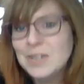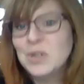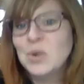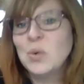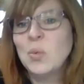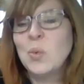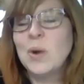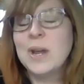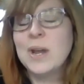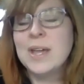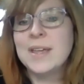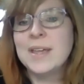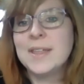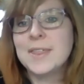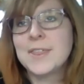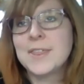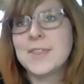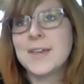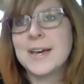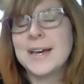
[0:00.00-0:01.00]

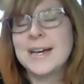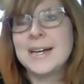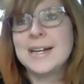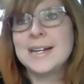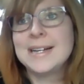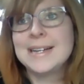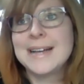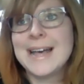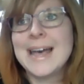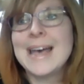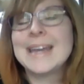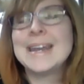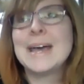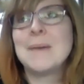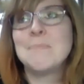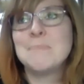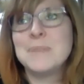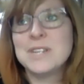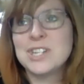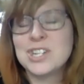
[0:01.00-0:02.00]
with an
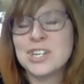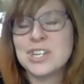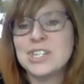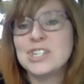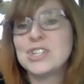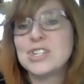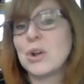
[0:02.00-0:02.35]
ambition